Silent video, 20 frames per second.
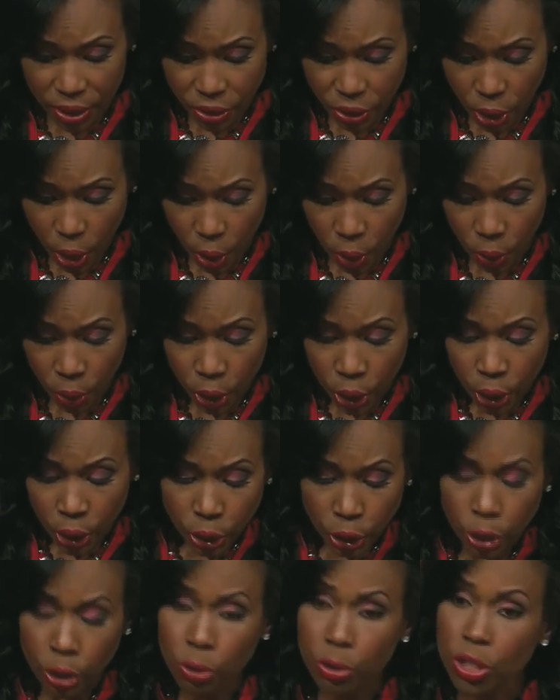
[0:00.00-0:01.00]
Ms. Coe,
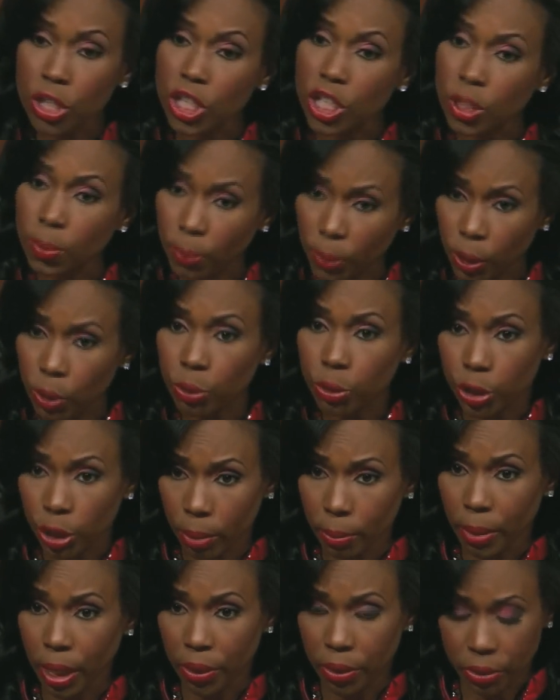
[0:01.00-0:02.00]
you dispute
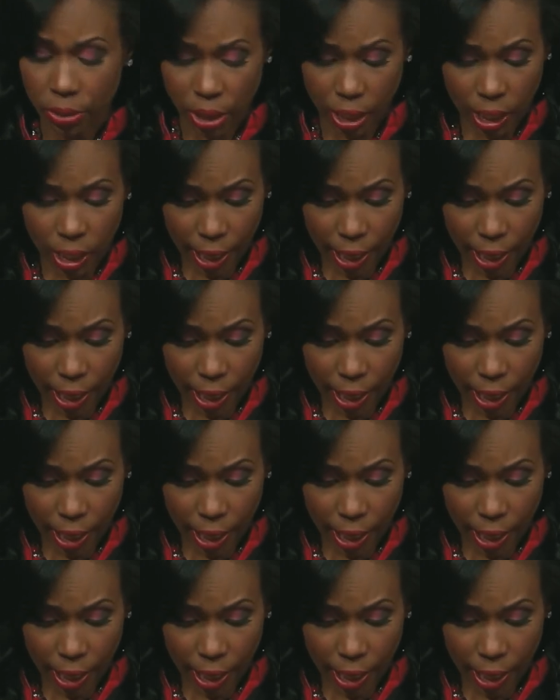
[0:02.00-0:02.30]
your mother's